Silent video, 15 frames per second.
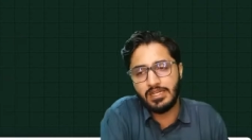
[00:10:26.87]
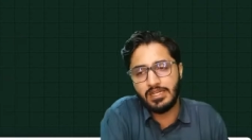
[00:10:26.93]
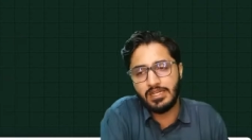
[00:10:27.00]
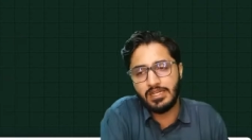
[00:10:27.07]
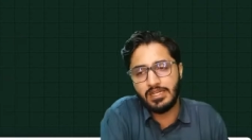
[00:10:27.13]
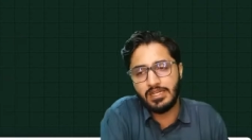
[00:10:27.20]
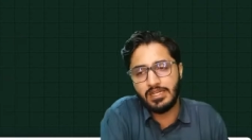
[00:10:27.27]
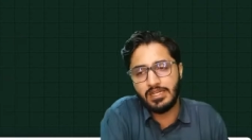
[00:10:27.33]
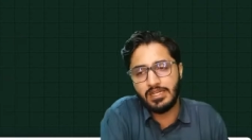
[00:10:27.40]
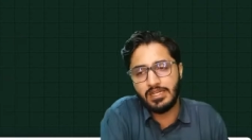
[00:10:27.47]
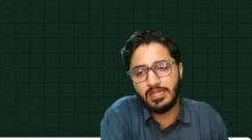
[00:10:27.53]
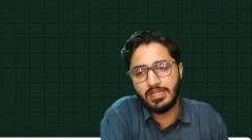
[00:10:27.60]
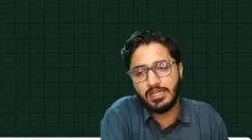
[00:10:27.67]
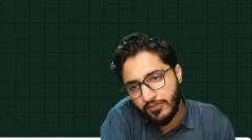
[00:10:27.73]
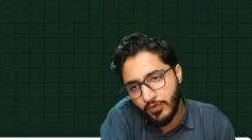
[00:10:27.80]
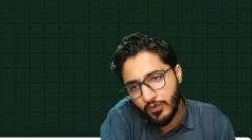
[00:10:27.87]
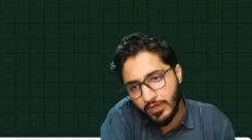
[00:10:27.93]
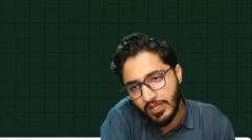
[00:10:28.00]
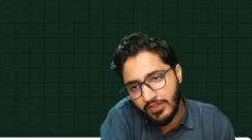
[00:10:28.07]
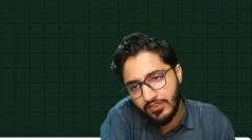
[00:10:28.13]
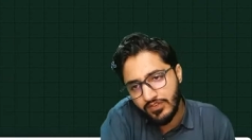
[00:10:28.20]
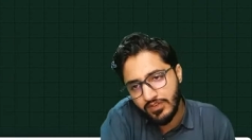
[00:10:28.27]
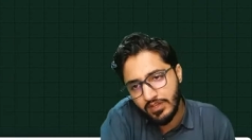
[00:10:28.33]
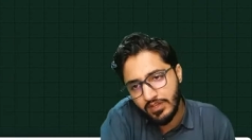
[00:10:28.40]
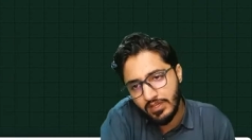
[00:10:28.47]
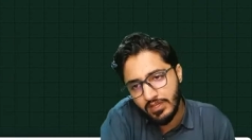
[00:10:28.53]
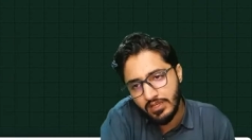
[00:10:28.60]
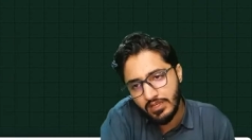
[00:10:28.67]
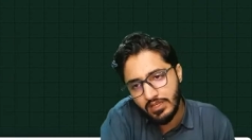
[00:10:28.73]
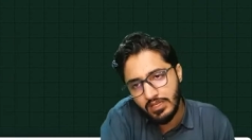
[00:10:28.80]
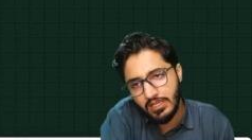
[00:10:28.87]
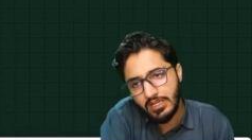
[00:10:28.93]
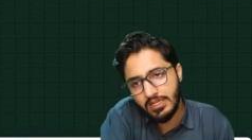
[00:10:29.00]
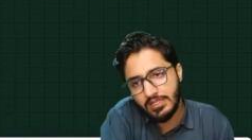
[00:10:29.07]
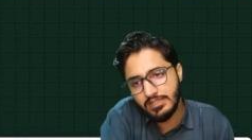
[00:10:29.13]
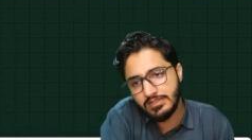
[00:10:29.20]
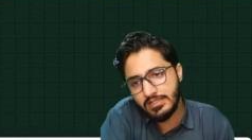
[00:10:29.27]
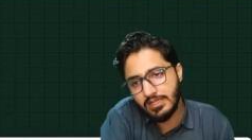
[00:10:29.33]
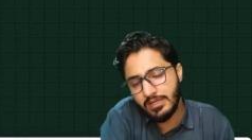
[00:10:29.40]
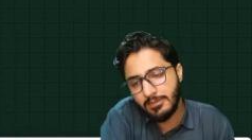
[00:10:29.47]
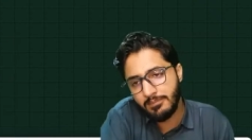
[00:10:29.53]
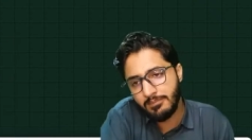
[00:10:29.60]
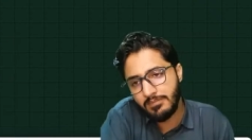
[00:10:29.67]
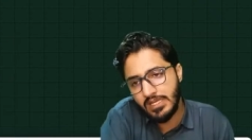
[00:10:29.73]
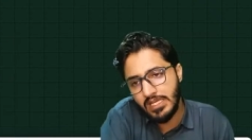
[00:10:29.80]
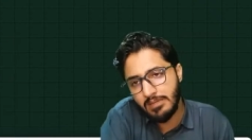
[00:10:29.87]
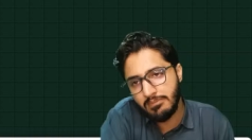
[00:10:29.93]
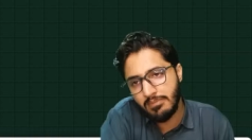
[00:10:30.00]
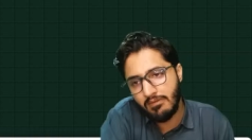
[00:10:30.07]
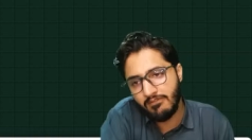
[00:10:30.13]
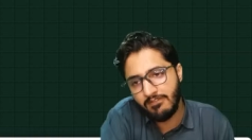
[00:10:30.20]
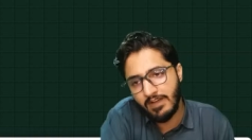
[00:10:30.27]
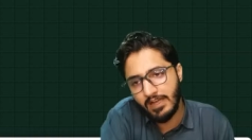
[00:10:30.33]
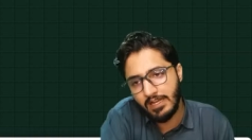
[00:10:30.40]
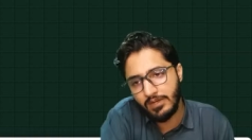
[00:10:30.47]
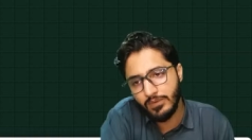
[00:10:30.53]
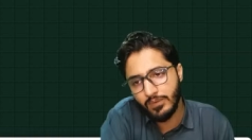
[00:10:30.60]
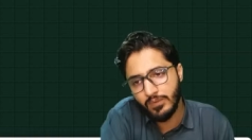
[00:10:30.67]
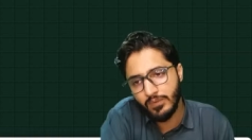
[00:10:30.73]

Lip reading: threshold frequency. It is the minimum value.